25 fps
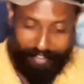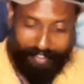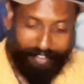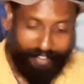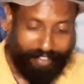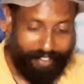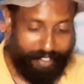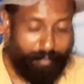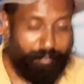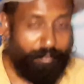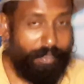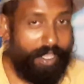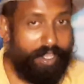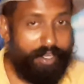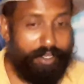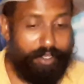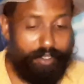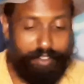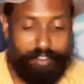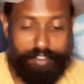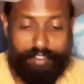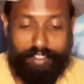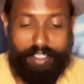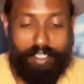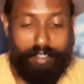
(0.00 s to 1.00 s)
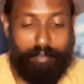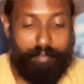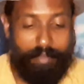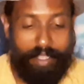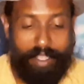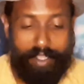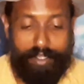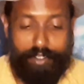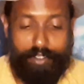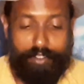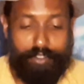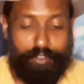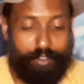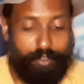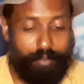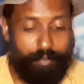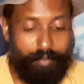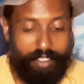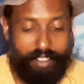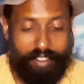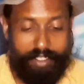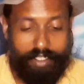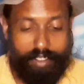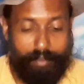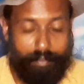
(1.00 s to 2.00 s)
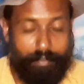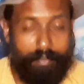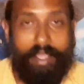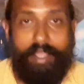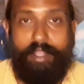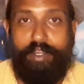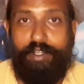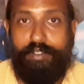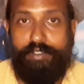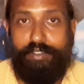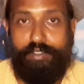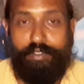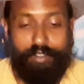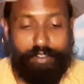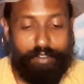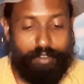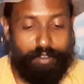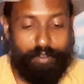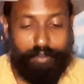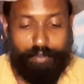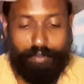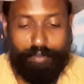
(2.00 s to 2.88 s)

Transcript: It matters to me, it matters to you,